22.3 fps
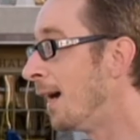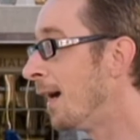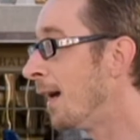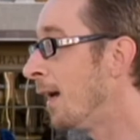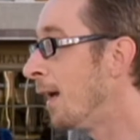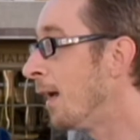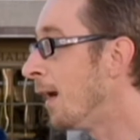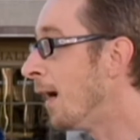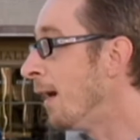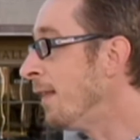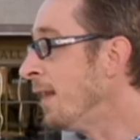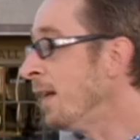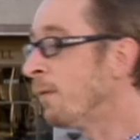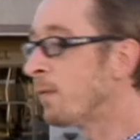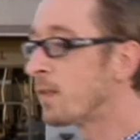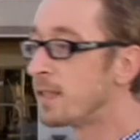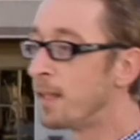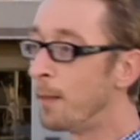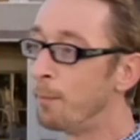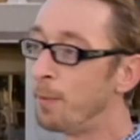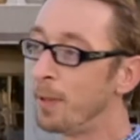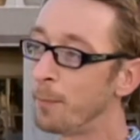Hall? I think for
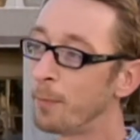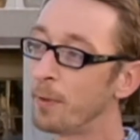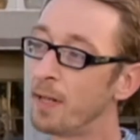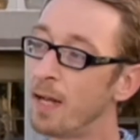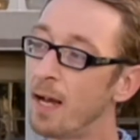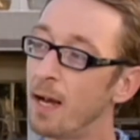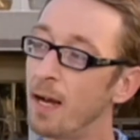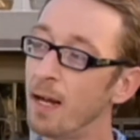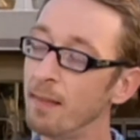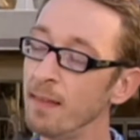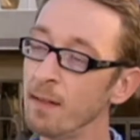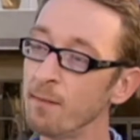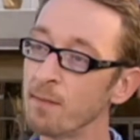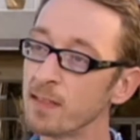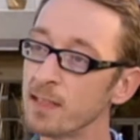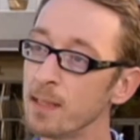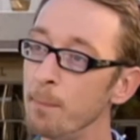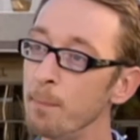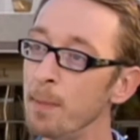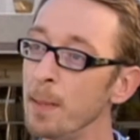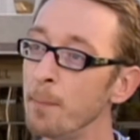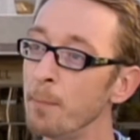some people, yeah. I think for
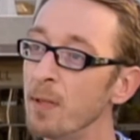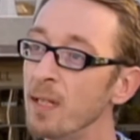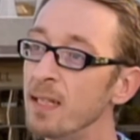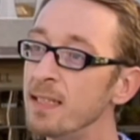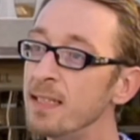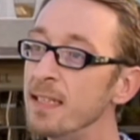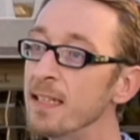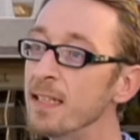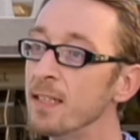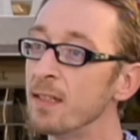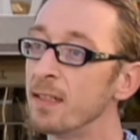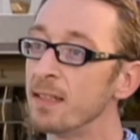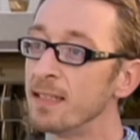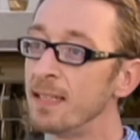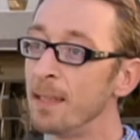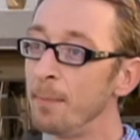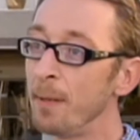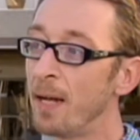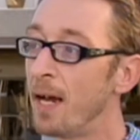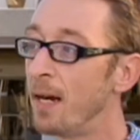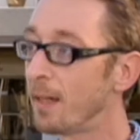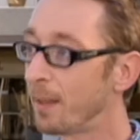some people it's easier to sit
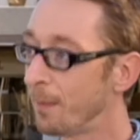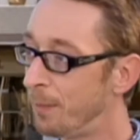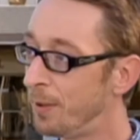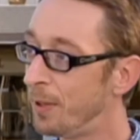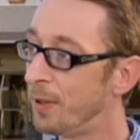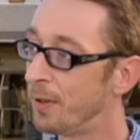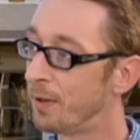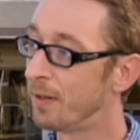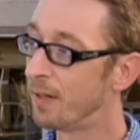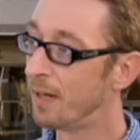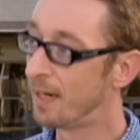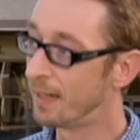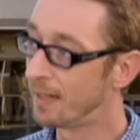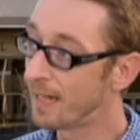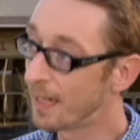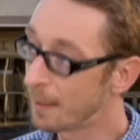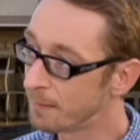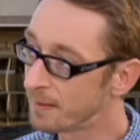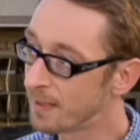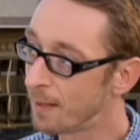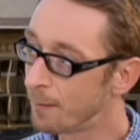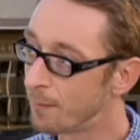behind a computer and, and get
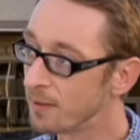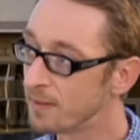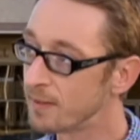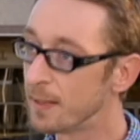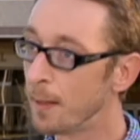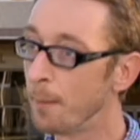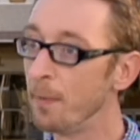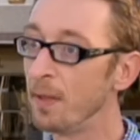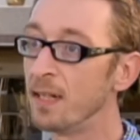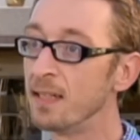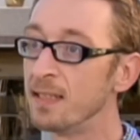upset about something.